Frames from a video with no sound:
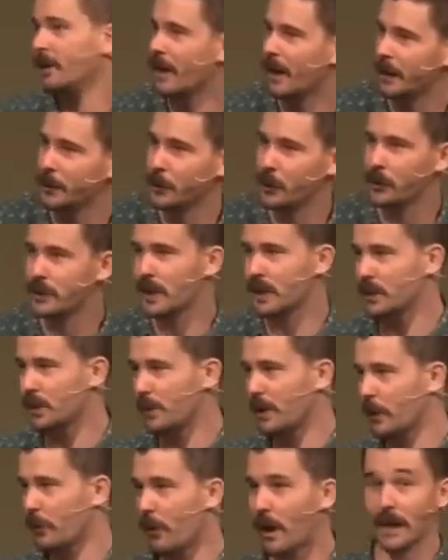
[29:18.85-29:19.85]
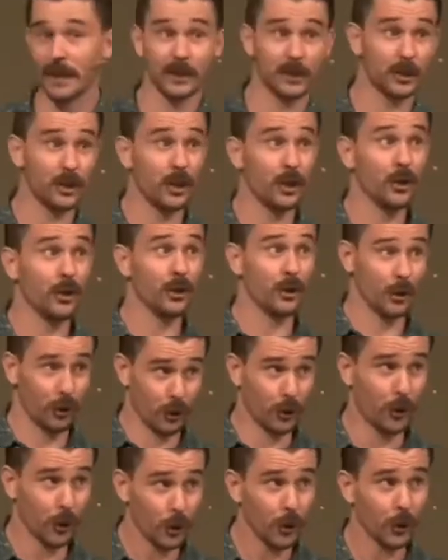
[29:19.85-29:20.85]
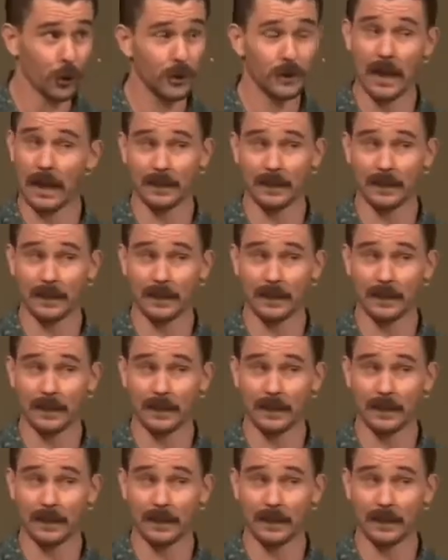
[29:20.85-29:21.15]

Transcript: Uh, New Testament grace, good.